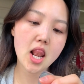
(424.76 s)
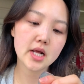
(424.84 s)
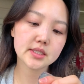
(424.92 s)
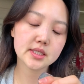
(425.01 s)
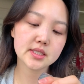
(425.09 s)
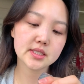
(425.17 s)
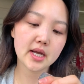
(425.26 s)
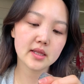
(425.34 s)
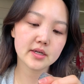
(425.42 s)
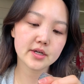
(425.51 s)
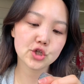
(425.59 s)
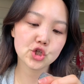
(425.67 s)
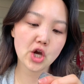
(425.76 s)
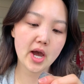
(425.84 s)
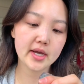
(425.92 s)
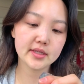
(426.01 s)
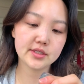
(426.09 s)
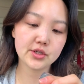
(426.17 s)
Stellar
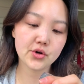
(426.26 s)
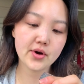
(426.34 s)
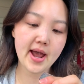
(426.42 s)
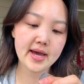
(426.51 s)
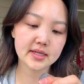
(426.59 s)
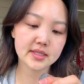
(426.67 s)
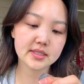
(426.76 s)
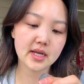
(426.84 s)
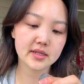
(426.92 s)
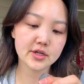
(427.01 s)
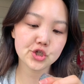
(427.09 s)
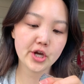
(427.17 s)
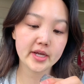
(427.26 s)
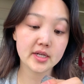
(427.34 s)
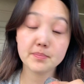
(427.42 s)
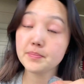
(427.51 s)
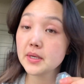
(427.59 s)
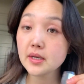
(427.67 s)
Shine, Dior Addict Stellar Shine in
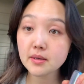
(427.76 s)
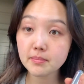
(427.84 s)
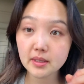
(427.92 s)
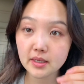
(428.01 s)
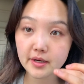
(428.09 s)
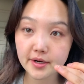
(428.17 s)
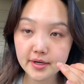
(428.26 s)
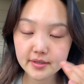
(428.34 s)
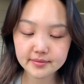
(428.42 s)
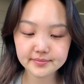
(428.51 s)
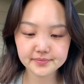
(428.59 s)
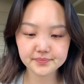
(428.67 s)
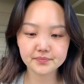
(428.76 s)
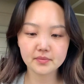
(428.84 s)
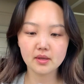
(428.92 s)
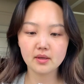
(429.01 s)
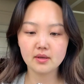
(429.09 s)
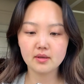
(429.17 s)
Pink Meteor.
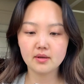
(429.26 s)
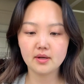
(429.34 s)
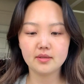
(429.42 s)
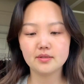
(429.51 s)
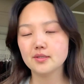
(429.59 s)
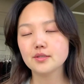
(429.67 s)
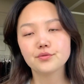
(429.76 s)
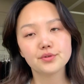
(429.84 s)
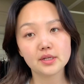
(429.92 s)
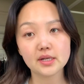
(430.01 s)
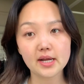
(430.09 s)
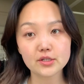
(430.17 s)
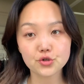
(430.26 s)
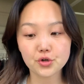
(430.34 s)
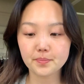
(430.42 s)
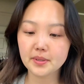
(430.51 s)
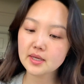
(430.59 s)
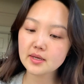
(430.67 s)
This is a really natural
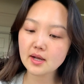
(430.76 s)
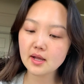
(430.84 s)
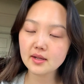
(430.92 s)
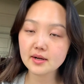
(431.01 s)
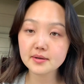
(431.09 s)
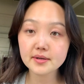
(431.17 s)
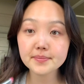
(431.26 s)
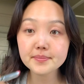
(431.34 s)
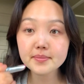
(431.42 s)
pink color.